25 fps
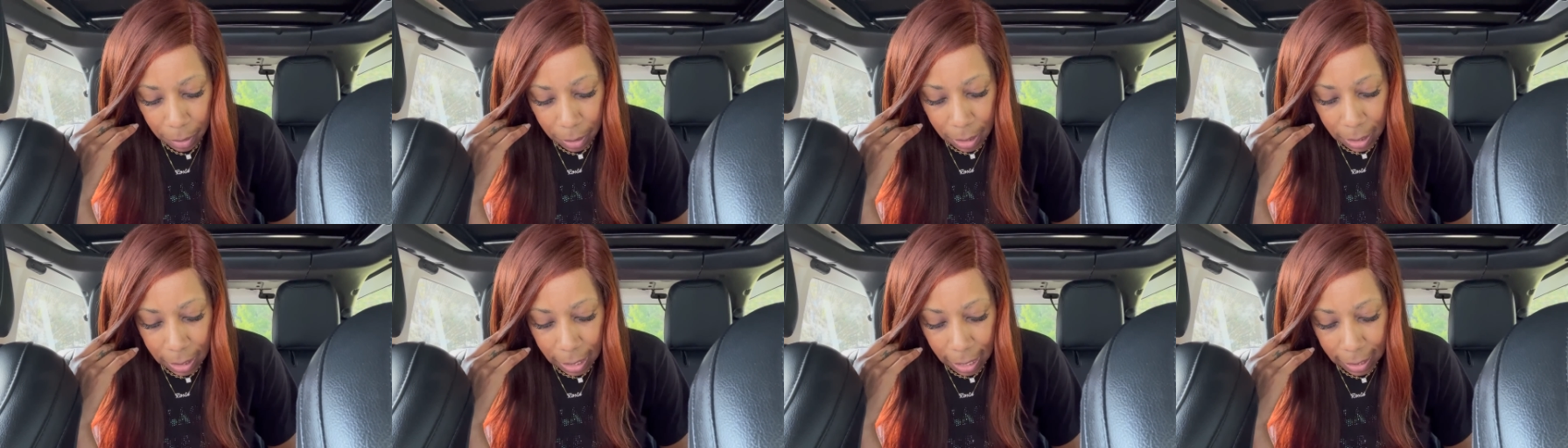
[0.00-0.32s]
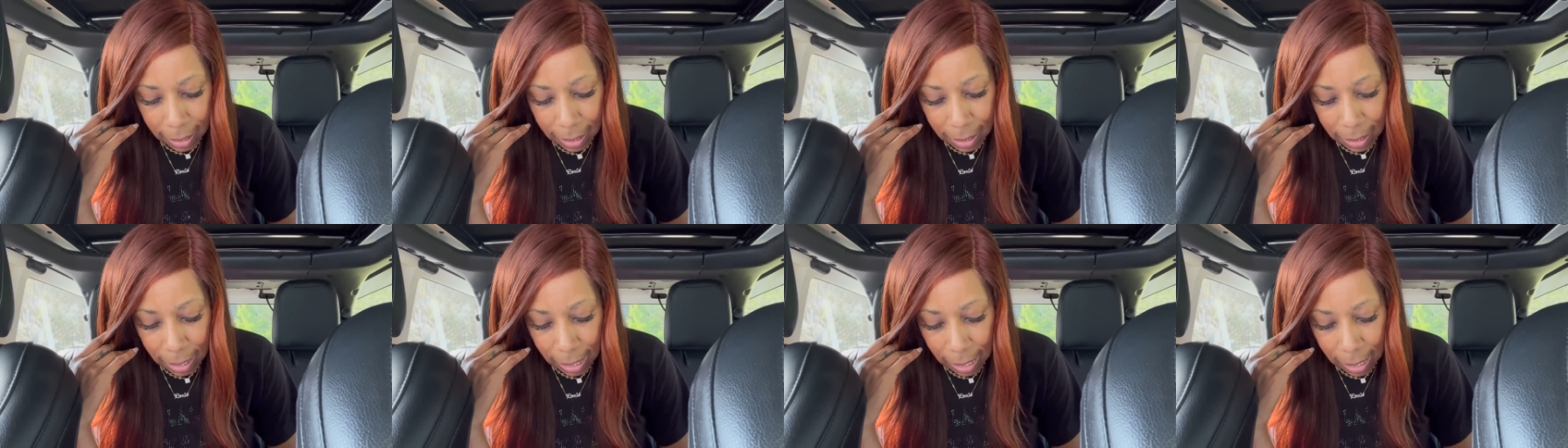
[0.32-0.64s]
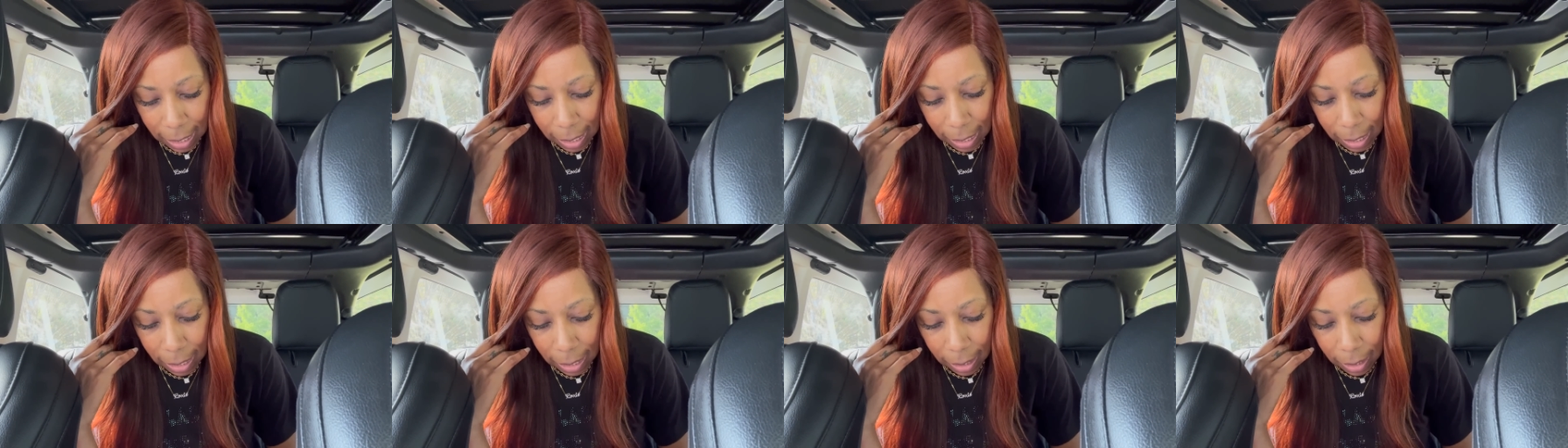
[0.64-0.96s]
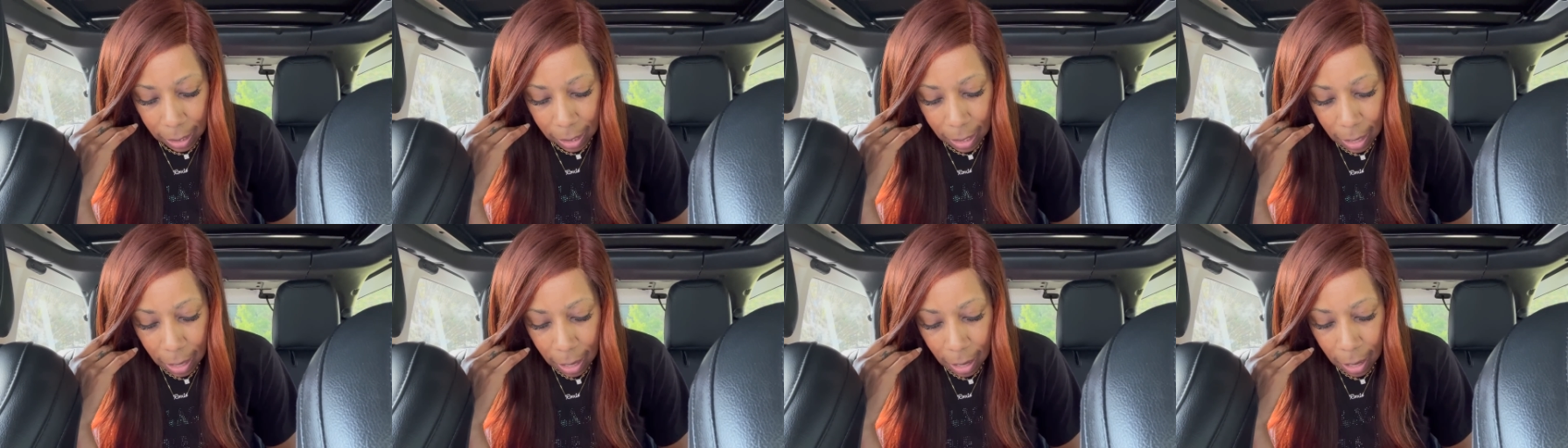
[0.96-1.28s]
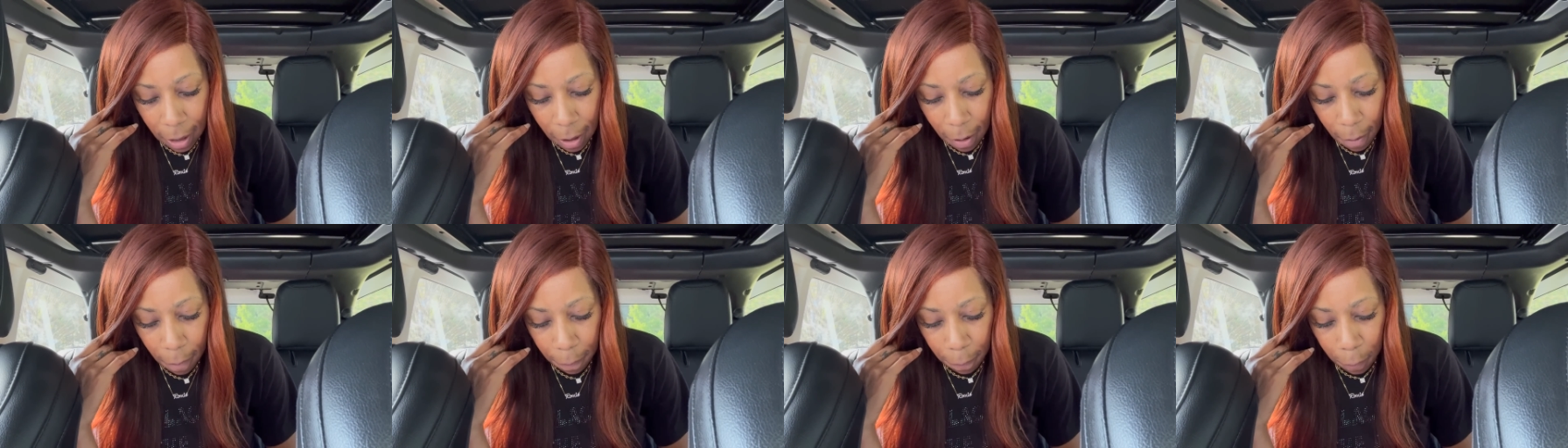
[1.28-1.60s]
16,
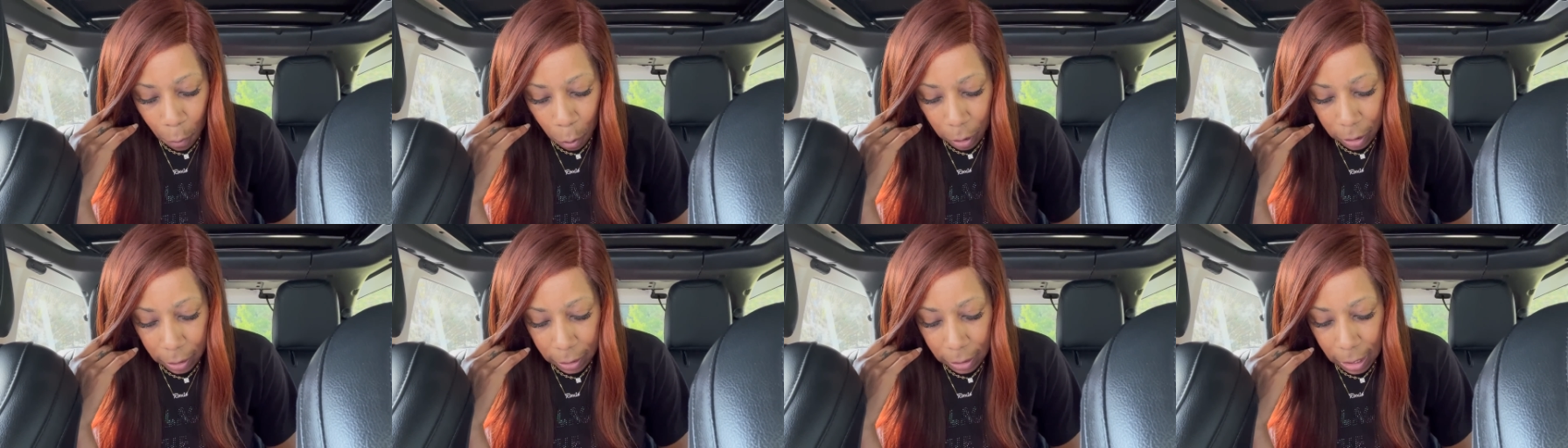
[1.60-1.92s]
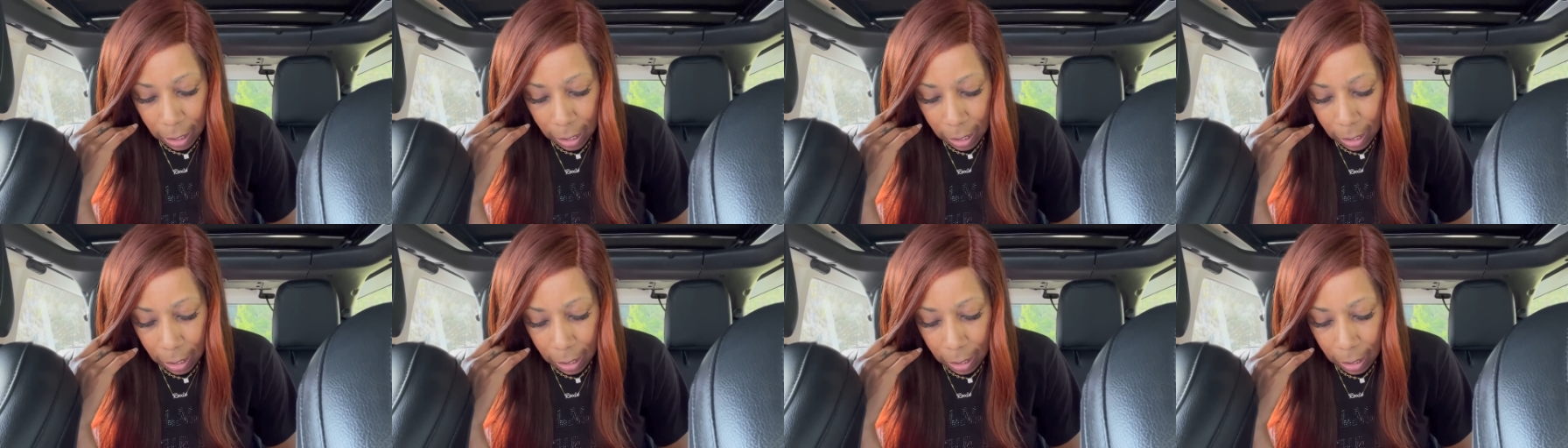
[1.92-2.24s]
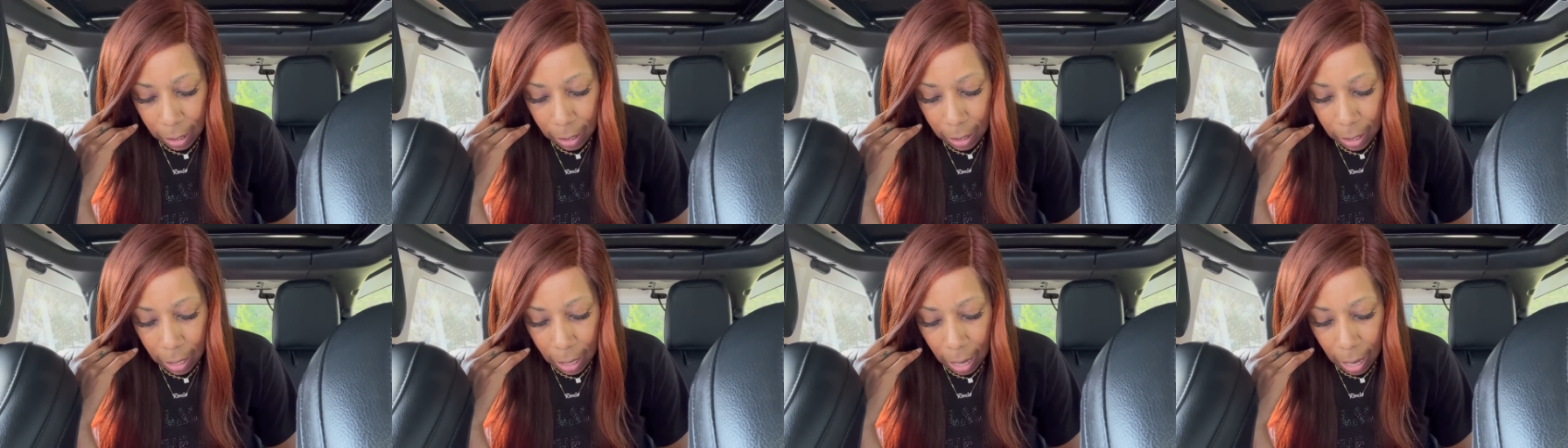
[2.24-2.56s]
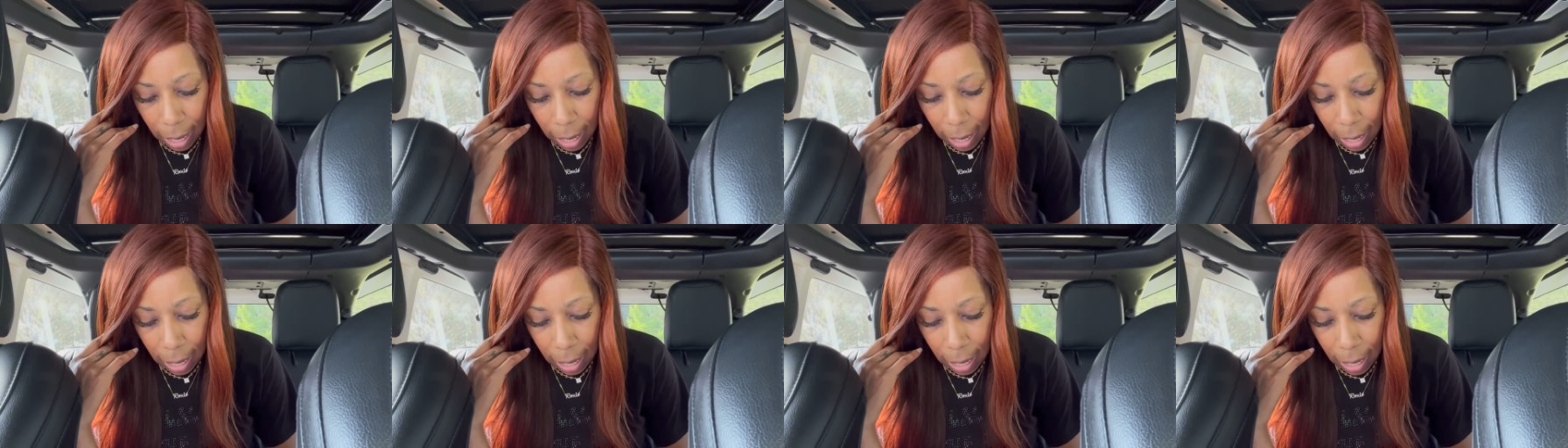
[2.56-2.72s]
14,